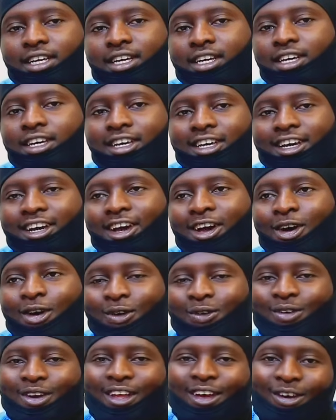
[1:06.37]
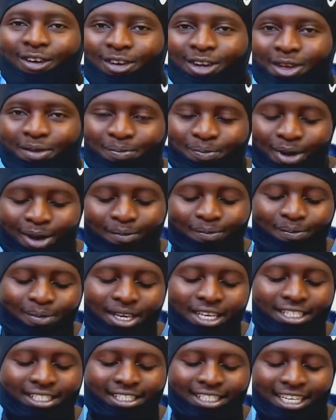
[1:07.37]
dear. Unaonipa
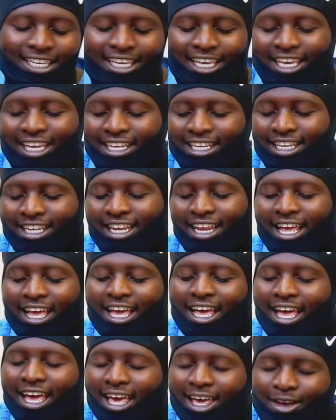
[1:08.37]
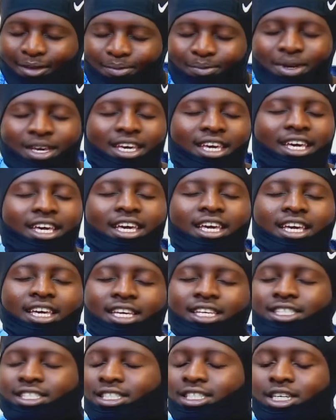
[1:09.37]
misi kinai.
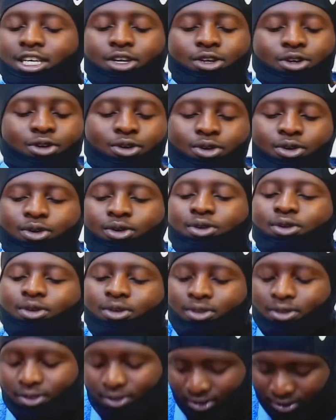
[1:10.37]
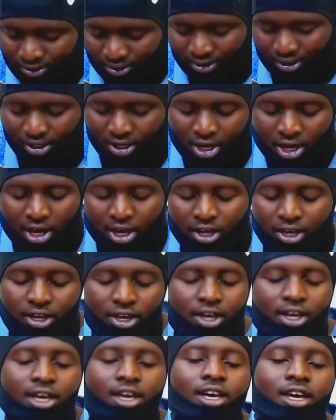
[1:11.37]
Miss you.
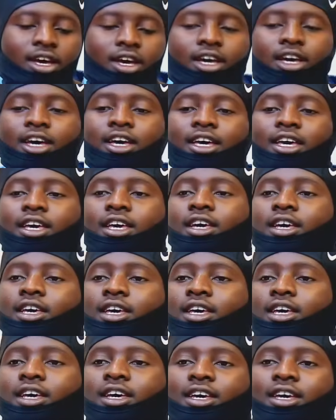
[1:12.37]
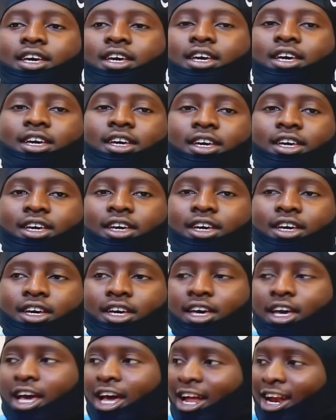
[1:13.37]
Yeah, yeah, yeah, yeah,
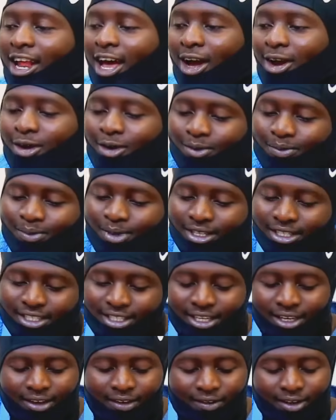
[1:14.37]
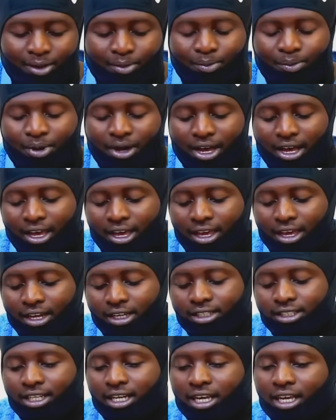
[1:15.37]
yeah. Naku misi
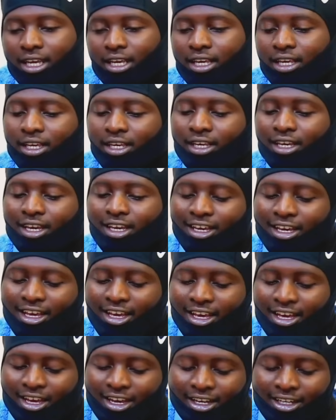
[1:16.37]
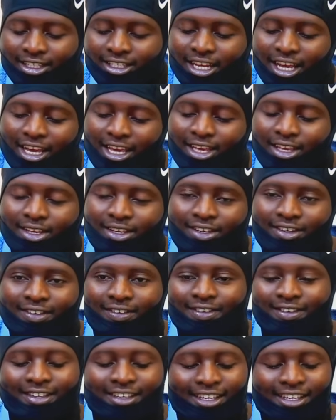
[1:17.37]
vibaya, damn, damn,